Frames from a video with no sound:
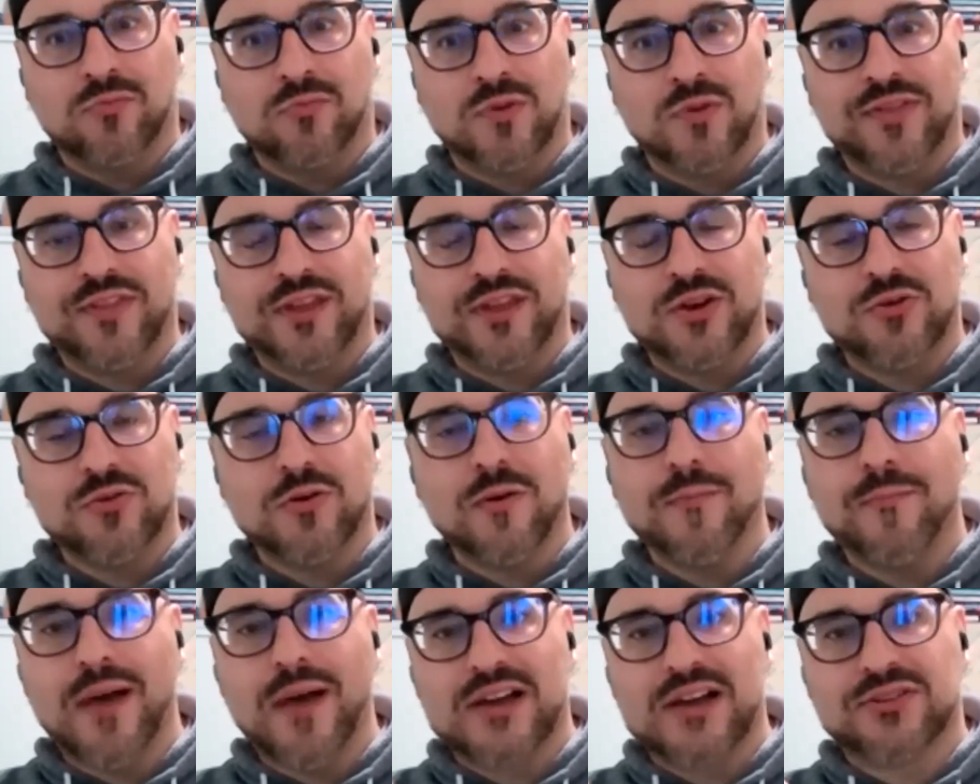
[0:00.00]
When they
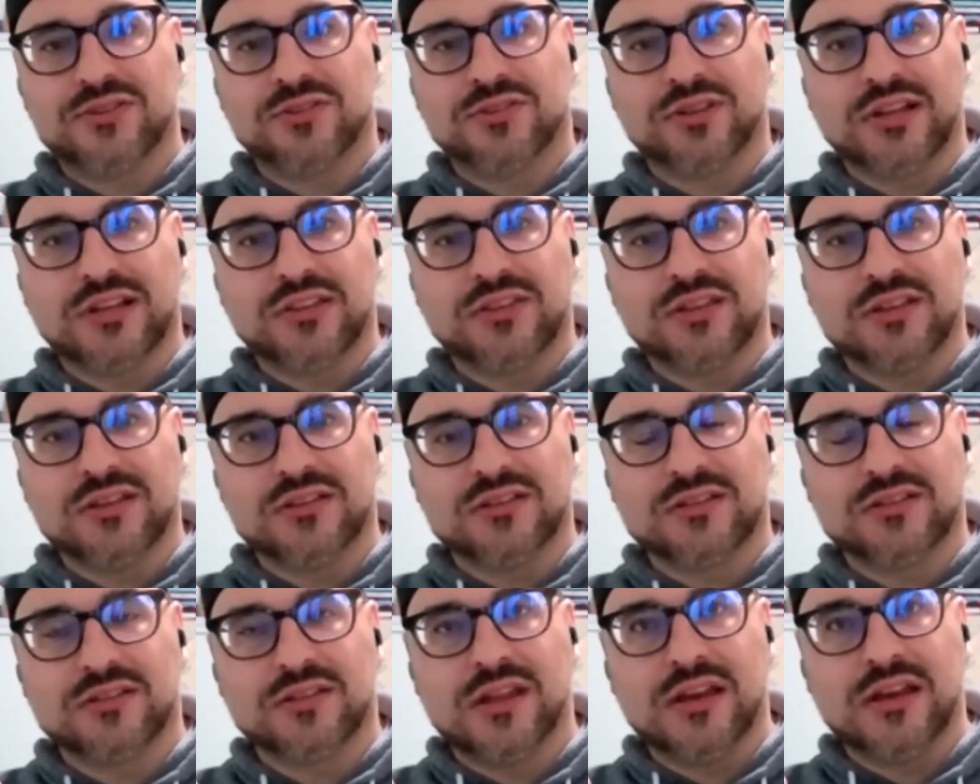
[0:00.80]
do a batch like
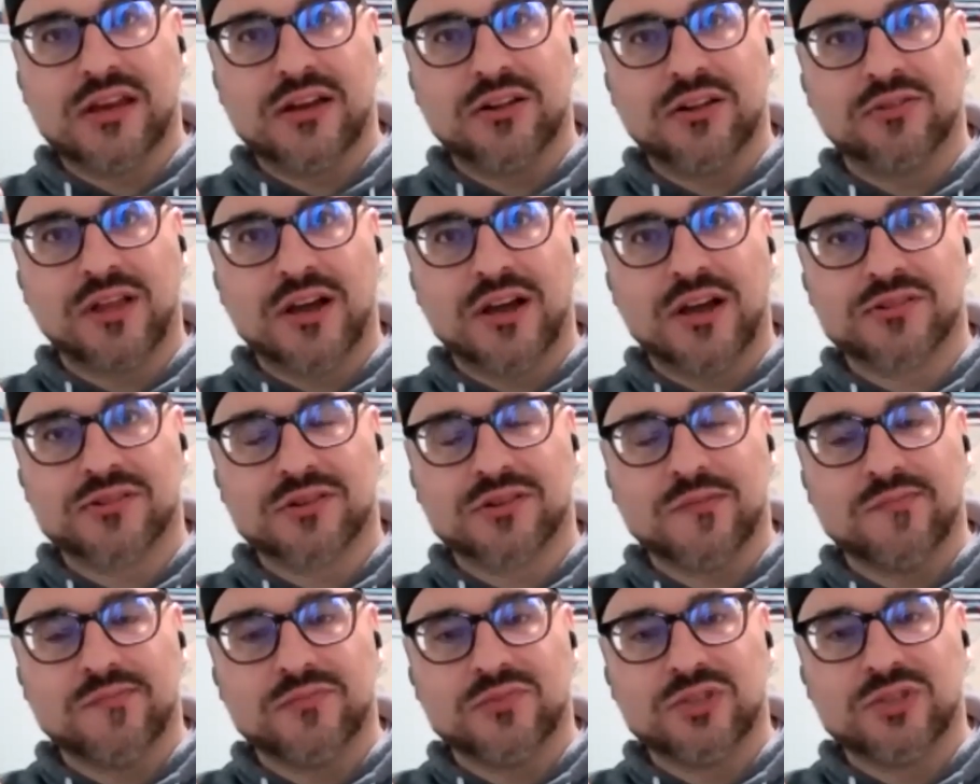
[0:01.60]
this, it allows
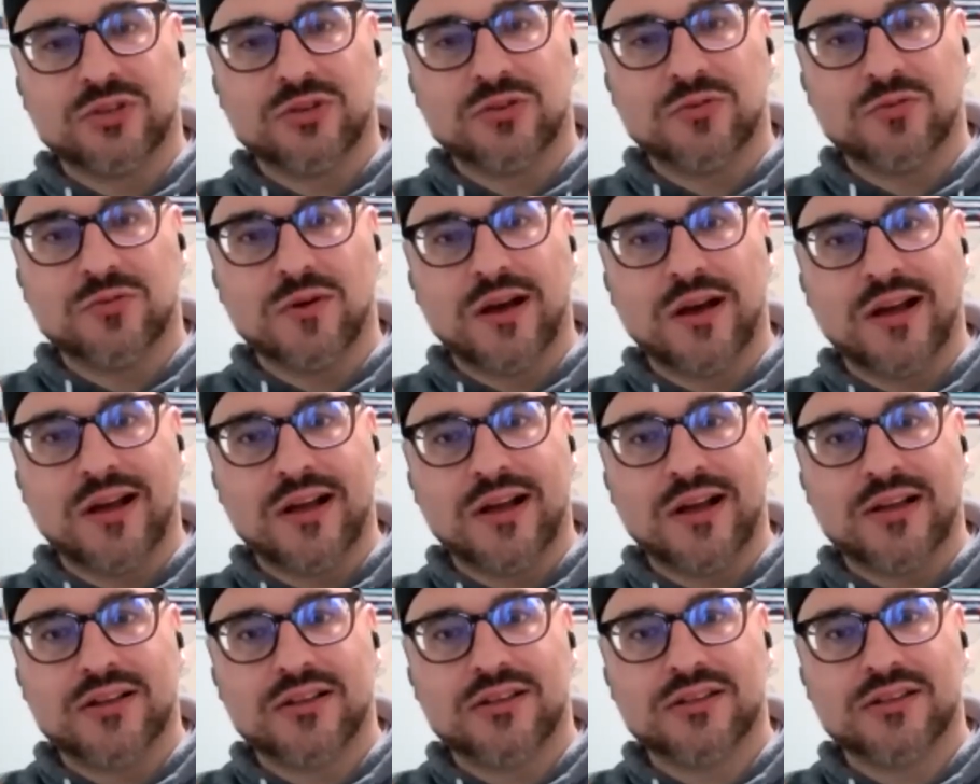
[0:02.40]
them to
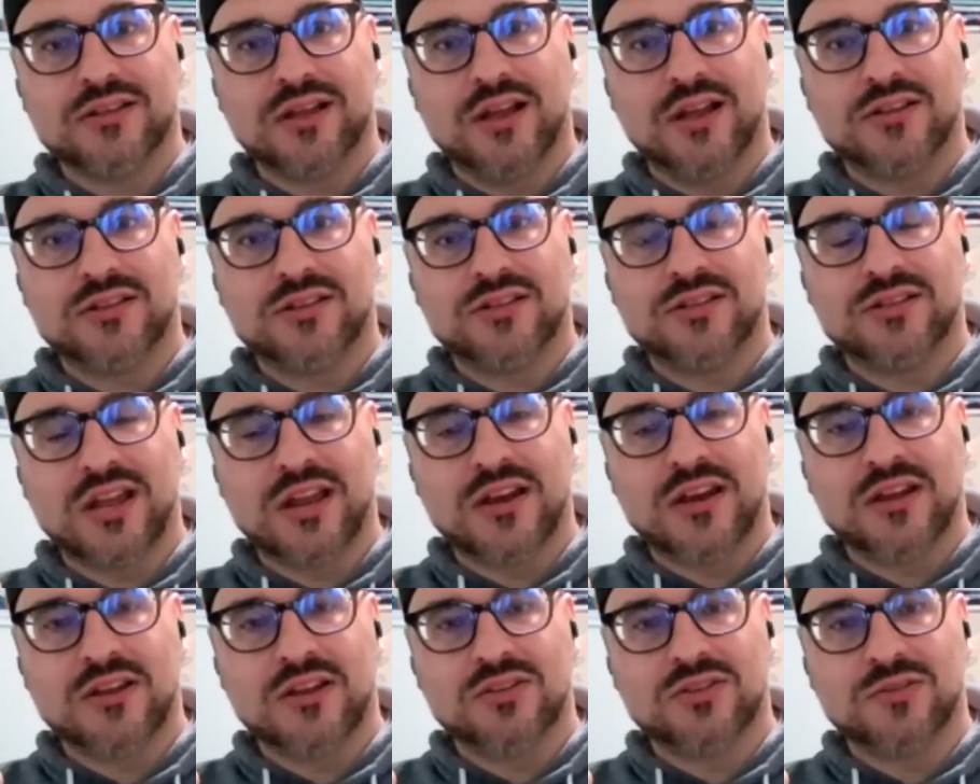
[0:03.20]
uh,
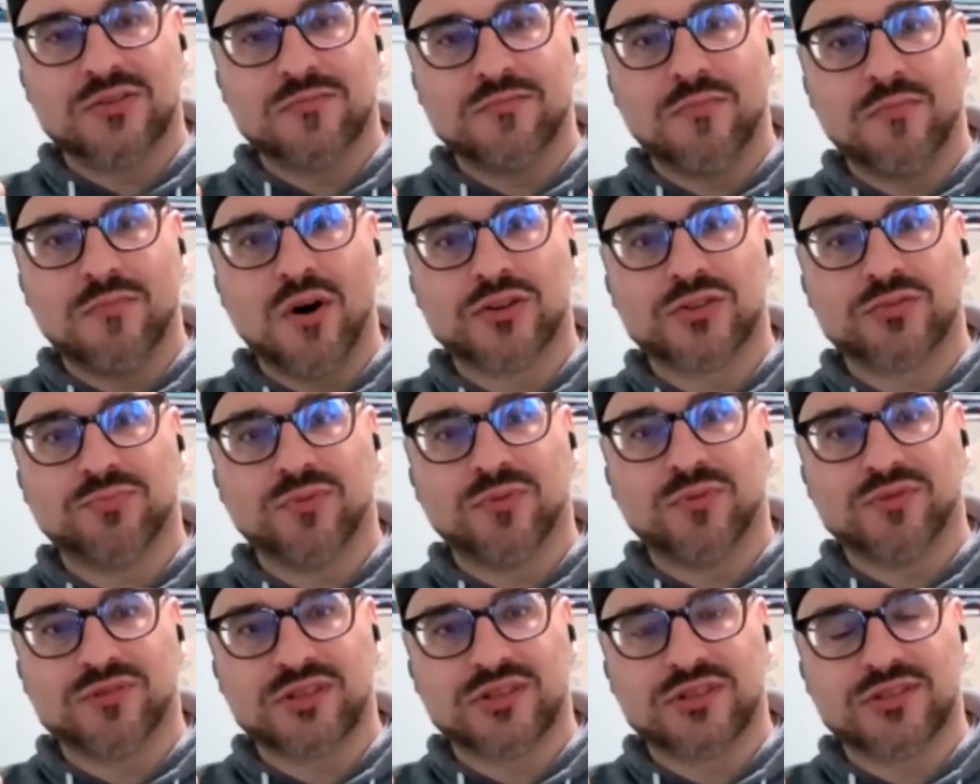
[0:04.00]
send it to
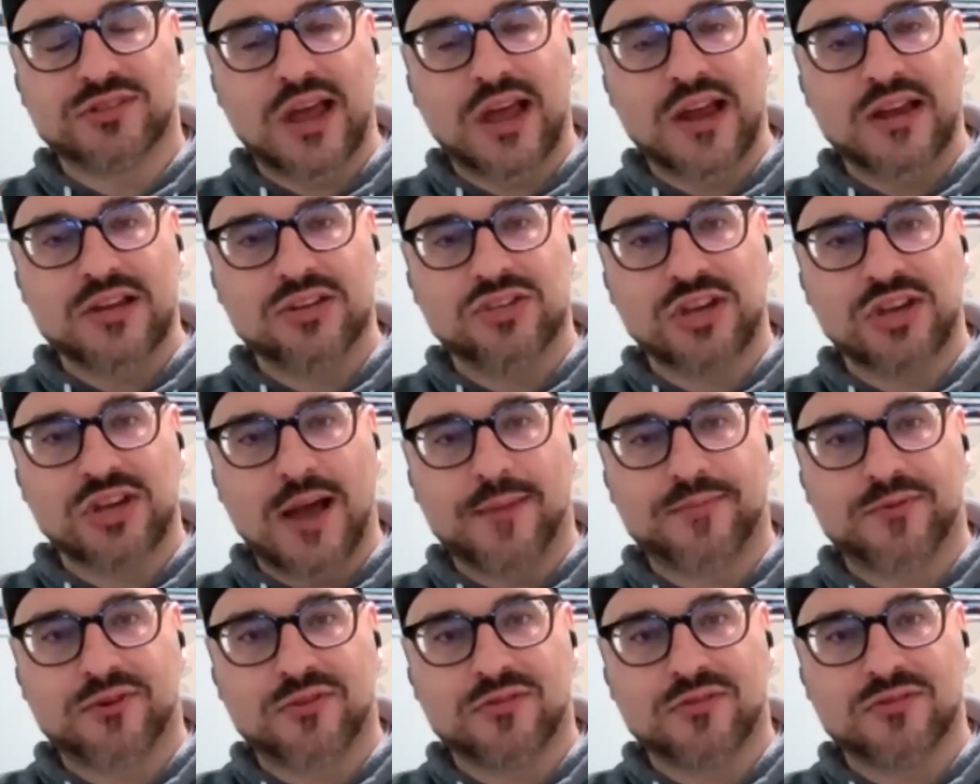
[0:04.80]
multiple society
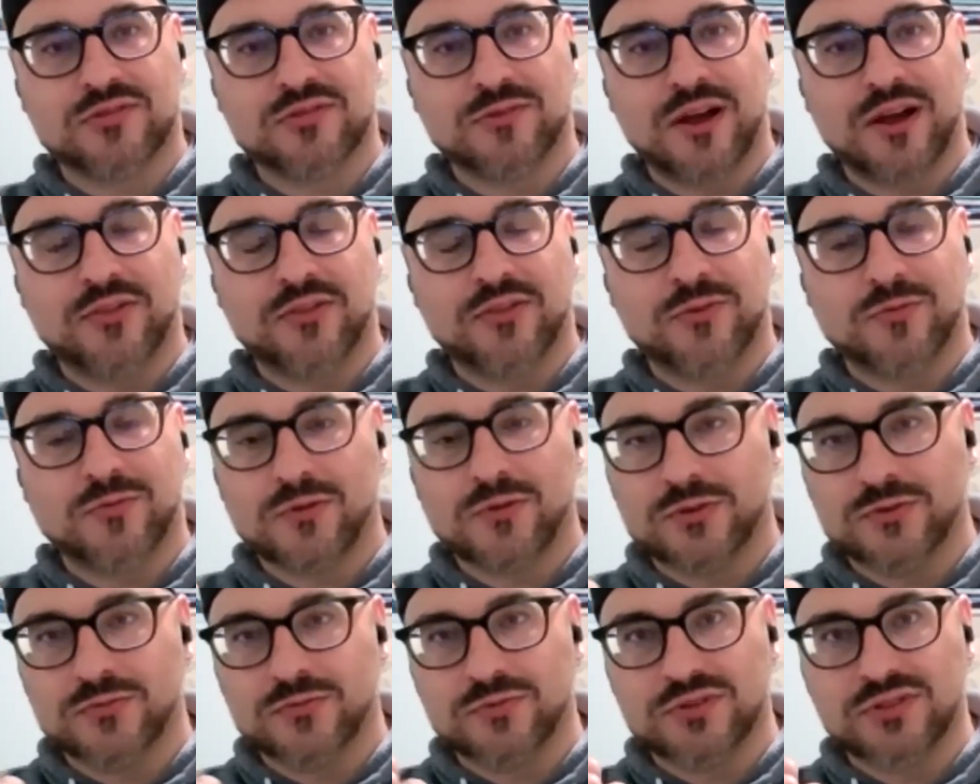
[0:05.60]
chapters around the
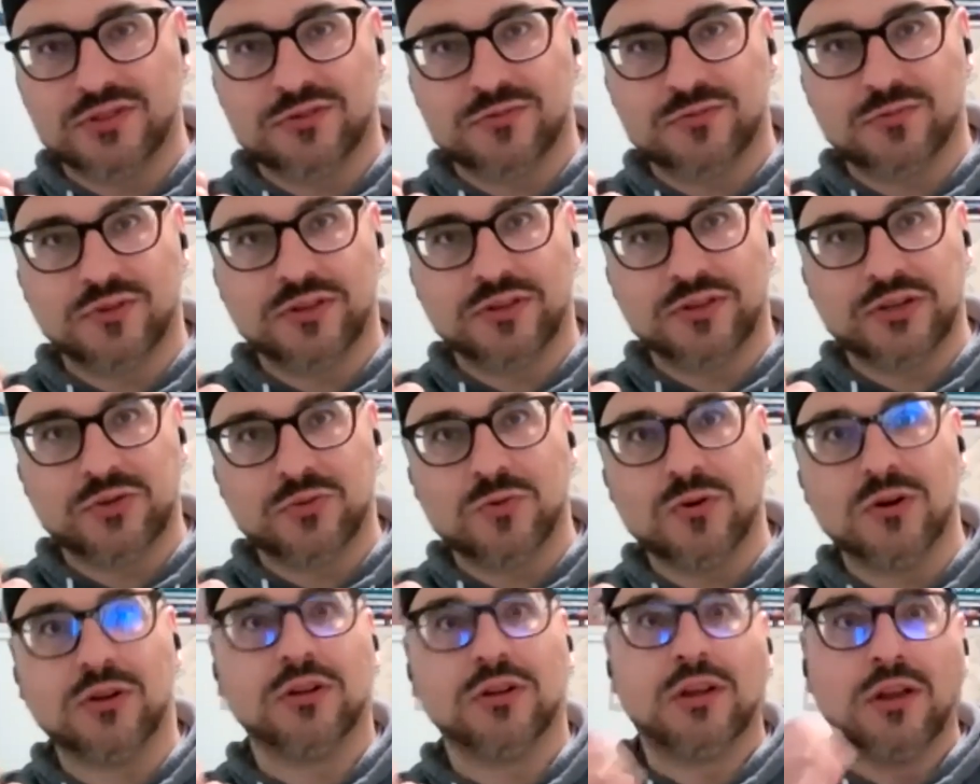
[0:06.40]
world, which is really
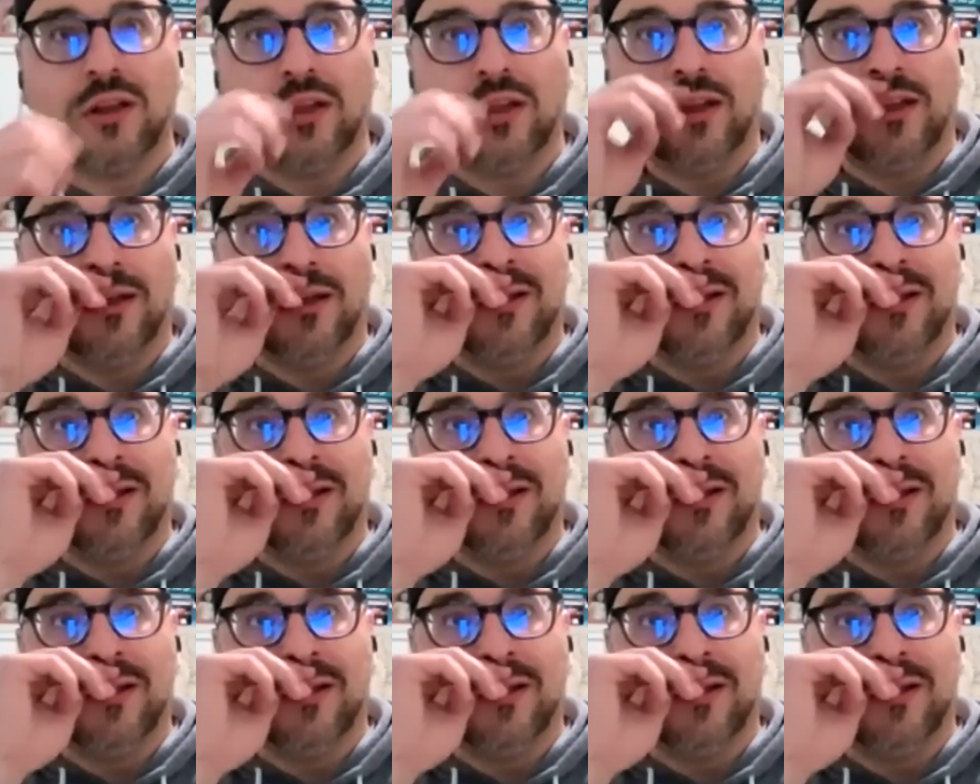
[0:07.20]
cool.